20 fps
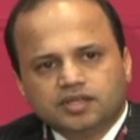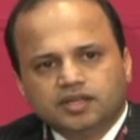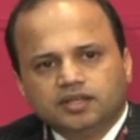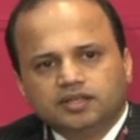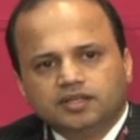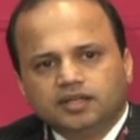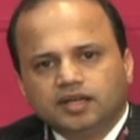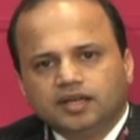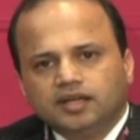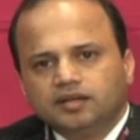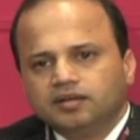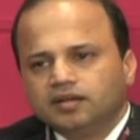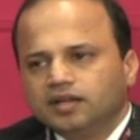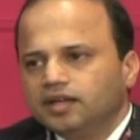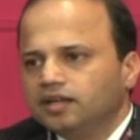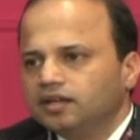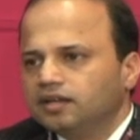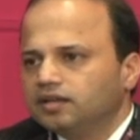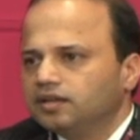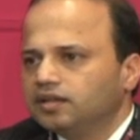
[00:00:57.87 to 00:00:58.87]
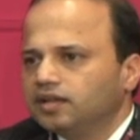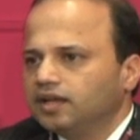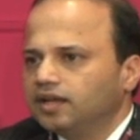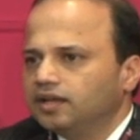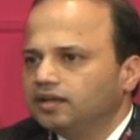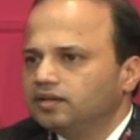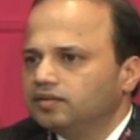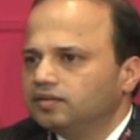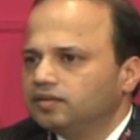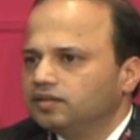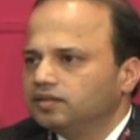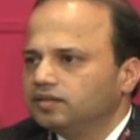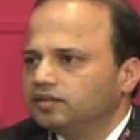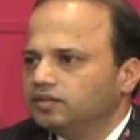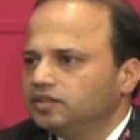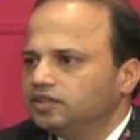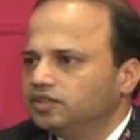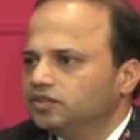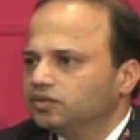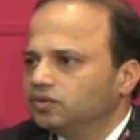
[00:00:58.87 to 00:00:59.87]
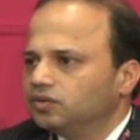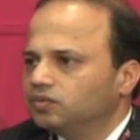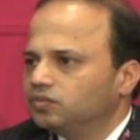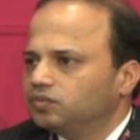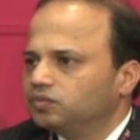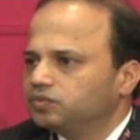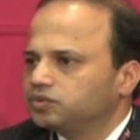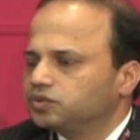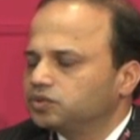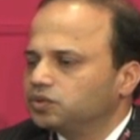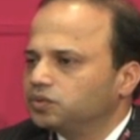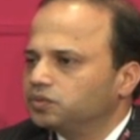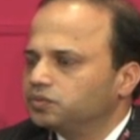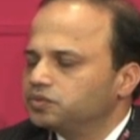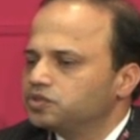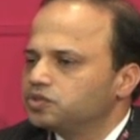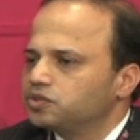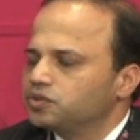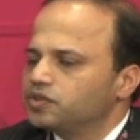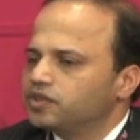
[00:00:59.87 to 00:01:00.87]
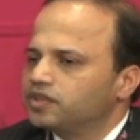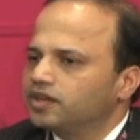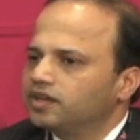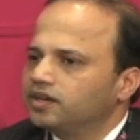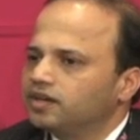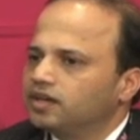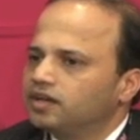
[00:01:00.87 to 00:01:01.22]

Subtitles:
And you know, so there